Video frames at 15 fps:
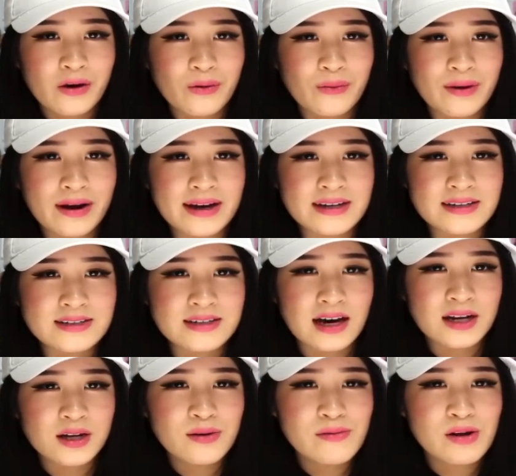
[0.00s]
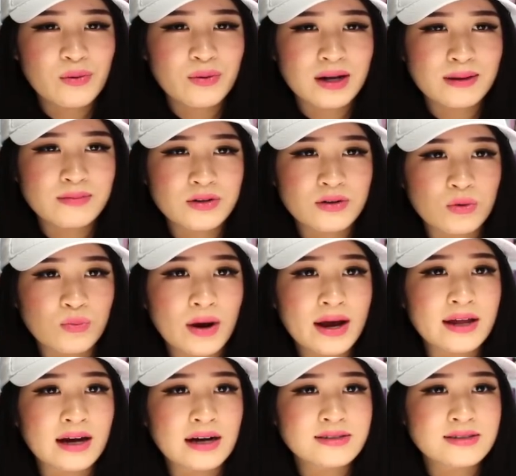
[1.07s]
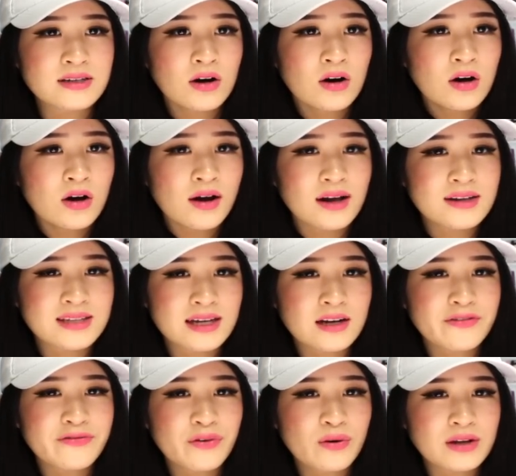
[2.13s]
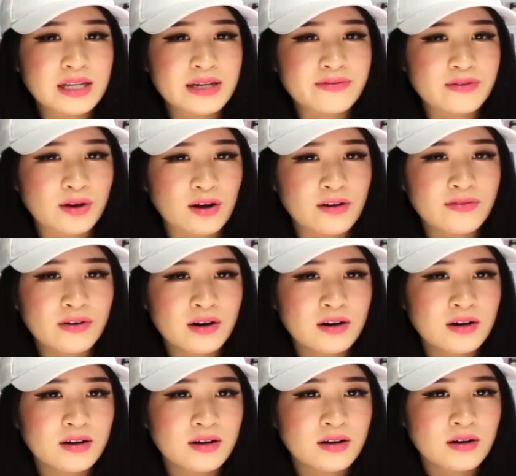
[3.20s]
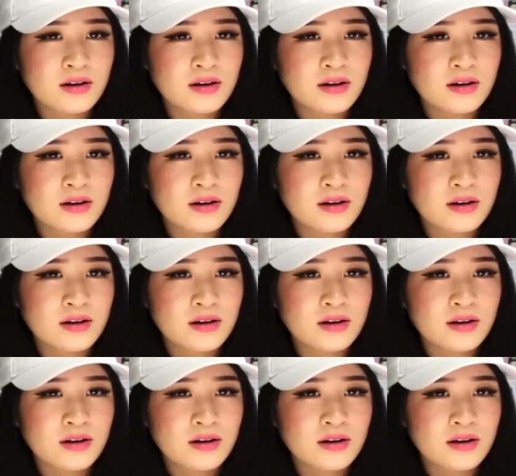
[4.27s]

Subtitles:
Wait, I don't even know what I'm doing. Wait, I see. Is that a four-leaf clover?